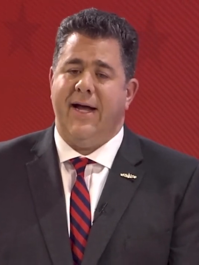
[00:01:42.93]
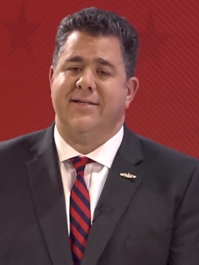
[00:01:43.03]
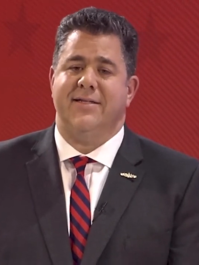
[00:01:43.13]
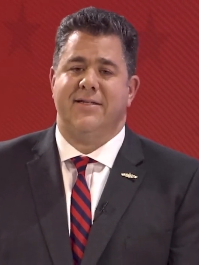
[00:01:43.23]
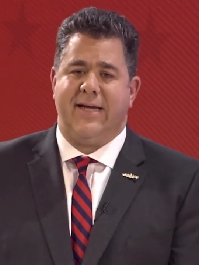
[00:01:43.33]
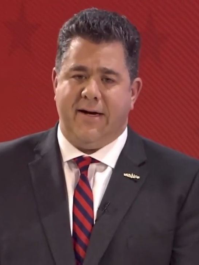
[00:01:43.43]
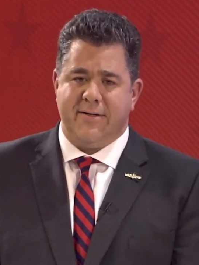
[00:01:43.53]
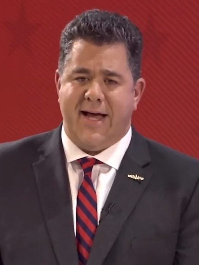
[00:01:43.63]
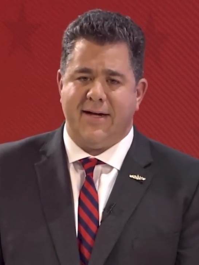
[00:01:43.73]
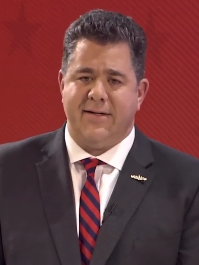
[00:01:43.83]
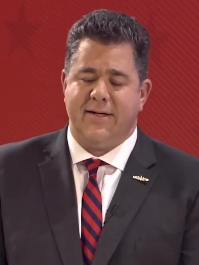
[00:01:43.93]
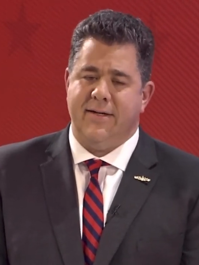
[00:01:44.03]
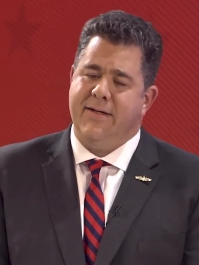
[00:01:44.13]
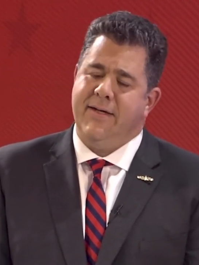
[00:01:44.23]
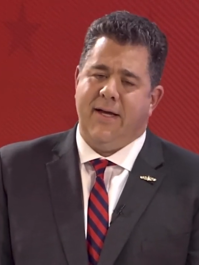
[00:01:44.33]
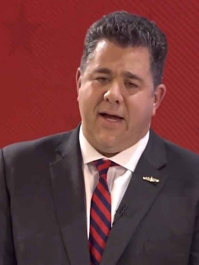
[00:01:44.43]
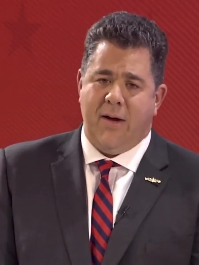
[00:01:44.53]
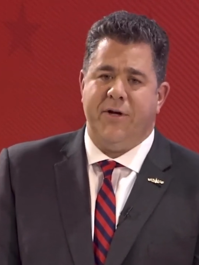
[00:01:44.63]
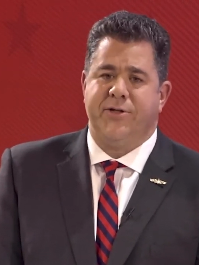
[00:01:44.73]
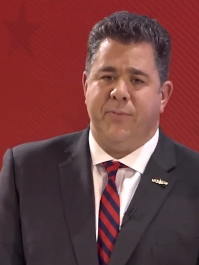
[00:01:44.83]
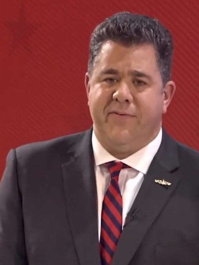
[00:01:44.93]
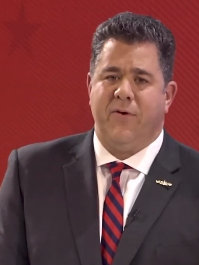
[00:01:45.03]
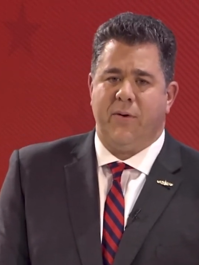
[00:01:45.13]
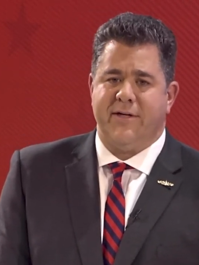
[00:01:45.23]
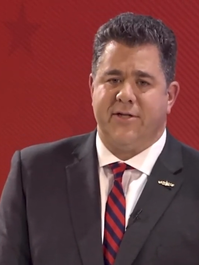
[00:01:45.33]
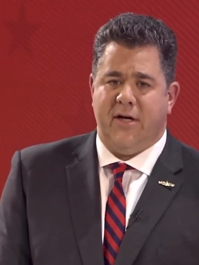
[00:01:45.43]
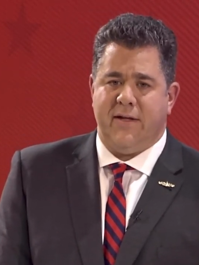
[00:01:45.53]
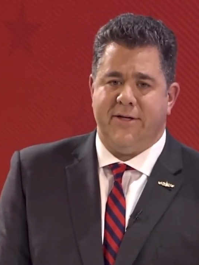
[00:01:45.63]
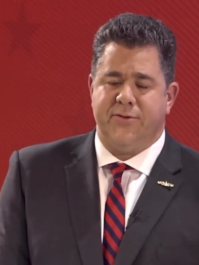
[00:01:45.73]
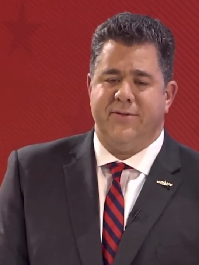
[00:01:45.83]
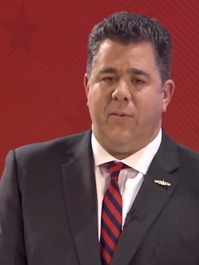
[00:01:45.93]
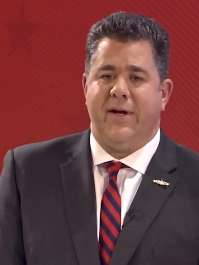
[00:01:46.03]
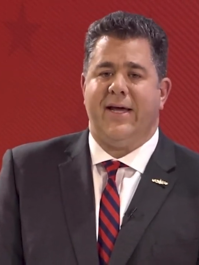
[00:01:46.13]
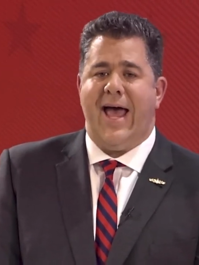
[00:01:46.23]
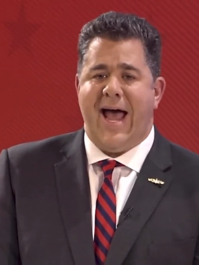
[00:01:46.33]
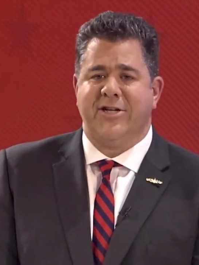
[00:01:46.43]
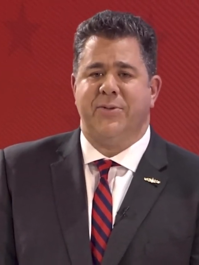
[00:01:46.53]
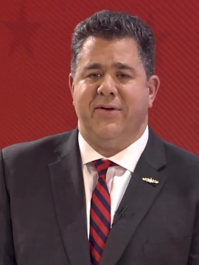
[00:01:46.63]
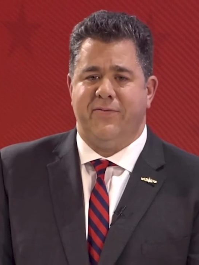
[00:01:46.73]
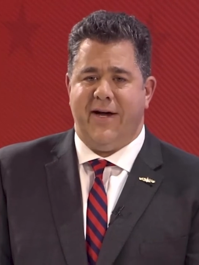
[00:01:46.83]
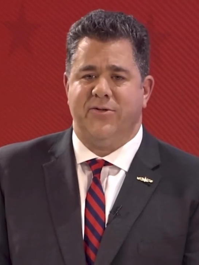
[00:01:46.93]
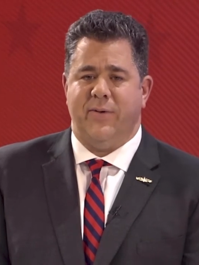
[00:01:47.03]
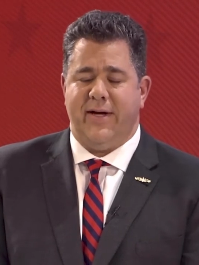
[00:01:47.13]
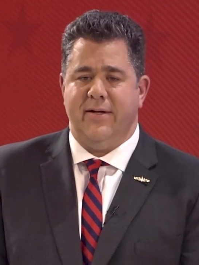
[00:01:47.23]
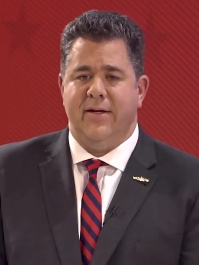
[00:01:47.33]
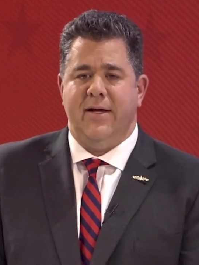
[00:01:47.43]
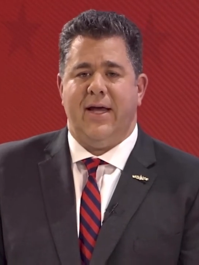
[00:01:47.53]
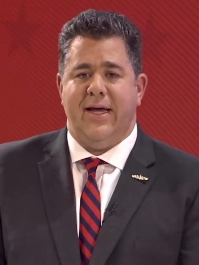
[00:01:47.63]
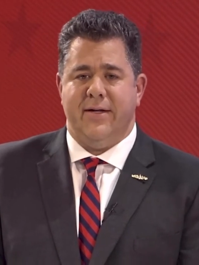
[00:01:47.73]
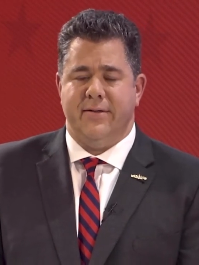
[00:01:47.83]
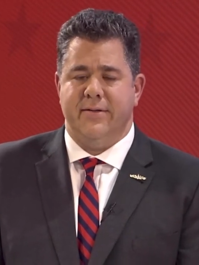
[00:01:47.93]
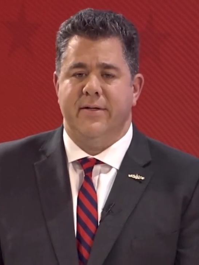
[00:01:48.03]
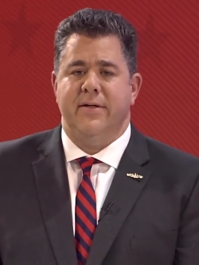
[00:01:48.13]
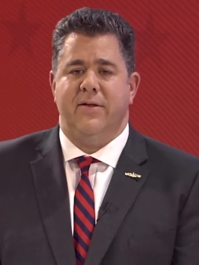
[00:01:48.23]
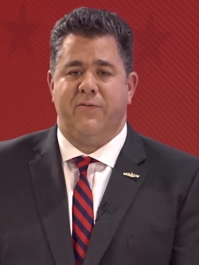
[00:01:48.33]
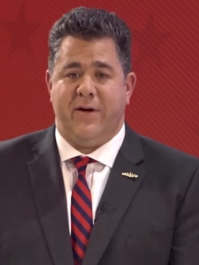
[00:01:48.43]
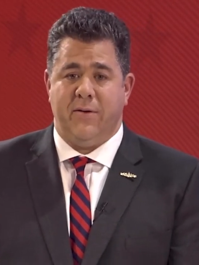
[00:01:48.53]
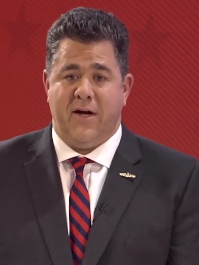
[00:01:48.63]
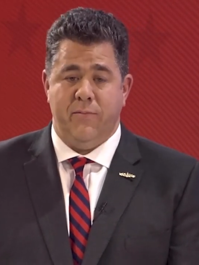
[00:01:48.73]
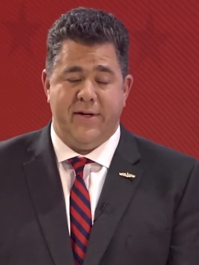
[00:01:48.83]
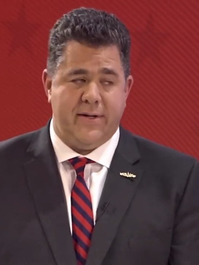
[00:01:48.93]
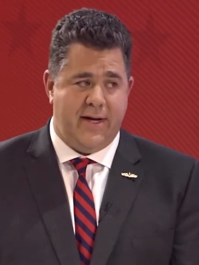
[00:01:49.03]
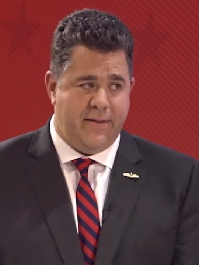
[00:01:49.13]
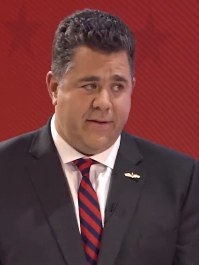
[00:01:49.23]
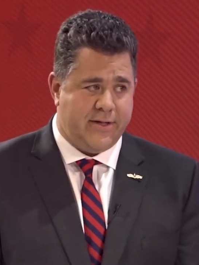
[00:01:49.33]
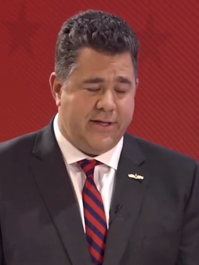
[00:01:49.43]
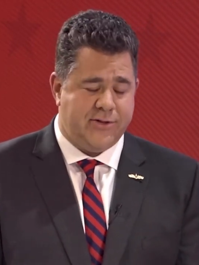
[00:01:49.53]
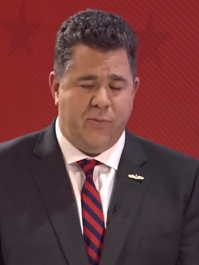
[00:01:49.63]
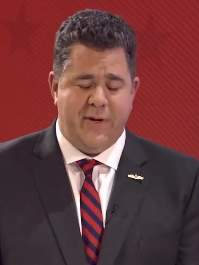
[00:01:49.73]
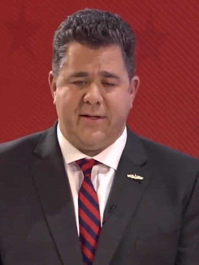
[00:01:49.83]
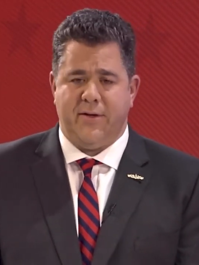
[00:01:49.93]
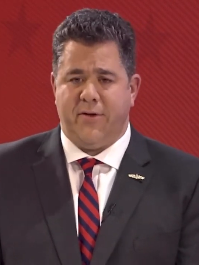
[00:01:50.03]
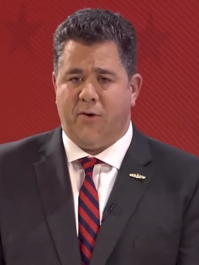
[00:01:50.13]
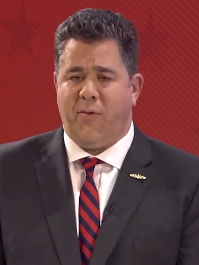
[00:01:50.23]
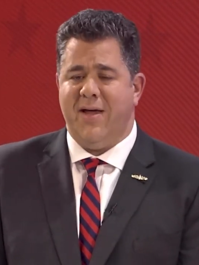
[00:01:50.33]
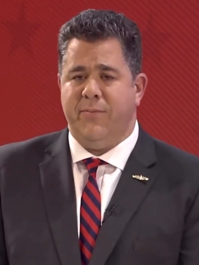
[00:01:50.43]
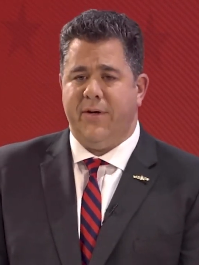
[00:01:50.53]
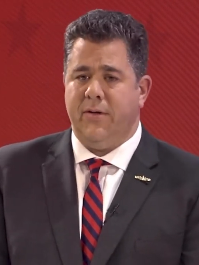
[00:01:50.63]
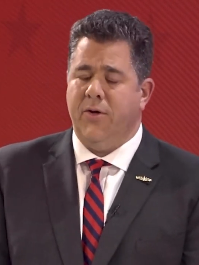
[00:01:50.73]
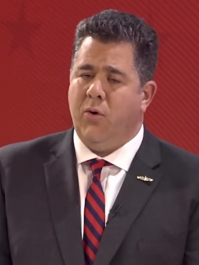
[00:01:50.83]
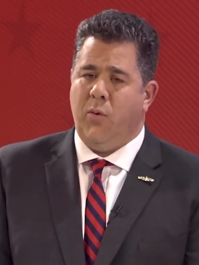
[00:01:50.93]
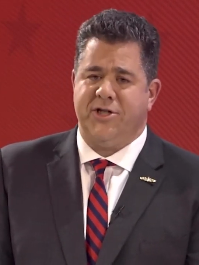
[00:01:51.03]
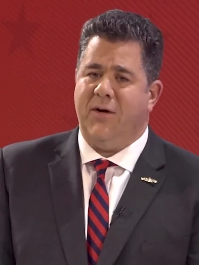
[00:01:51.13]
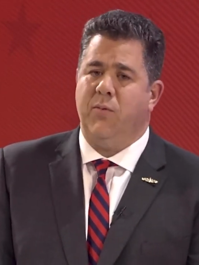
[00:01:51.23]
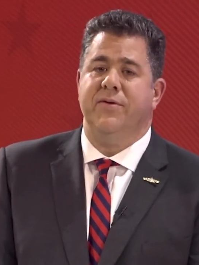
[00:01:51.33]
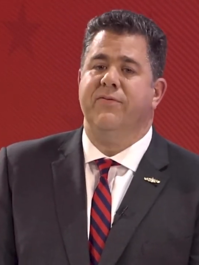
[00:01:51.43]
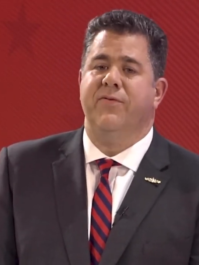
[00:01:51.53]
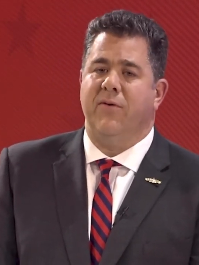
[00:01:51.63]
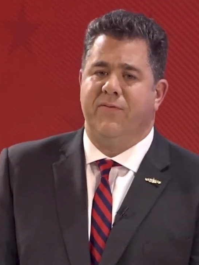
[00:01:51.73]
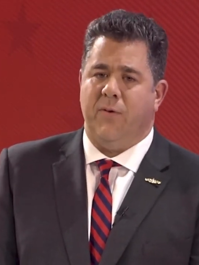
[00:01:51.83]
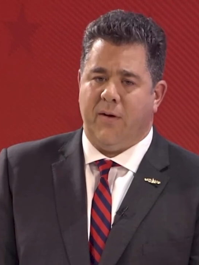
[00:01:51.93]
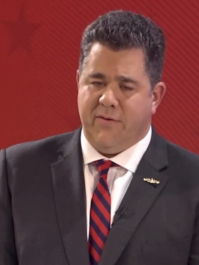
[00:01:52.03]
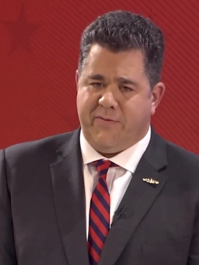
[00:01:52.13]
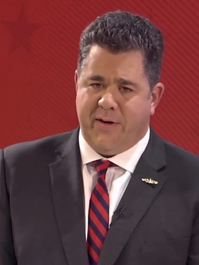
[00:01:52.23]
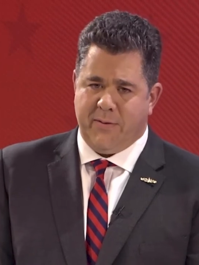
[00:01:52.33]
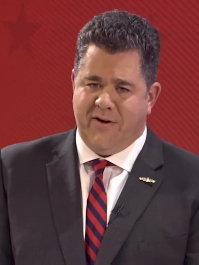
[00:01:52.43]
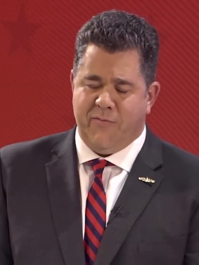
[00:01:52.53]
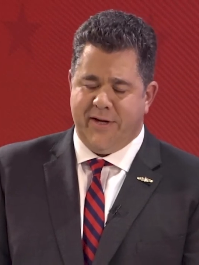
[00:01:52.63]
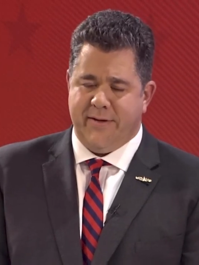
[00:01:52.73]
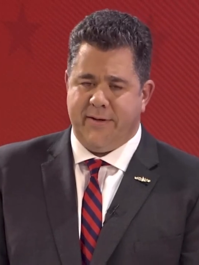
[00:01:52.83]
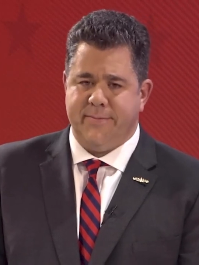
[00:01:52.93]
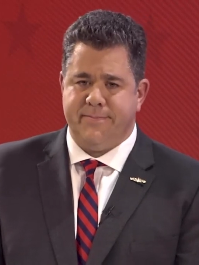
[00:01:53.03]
It's a scare tactic, and we should be focused on the issues that we can actually effectuate in the federal government. And there's an issue about the Graham bill, which I wouldn't vote for in the federal government either.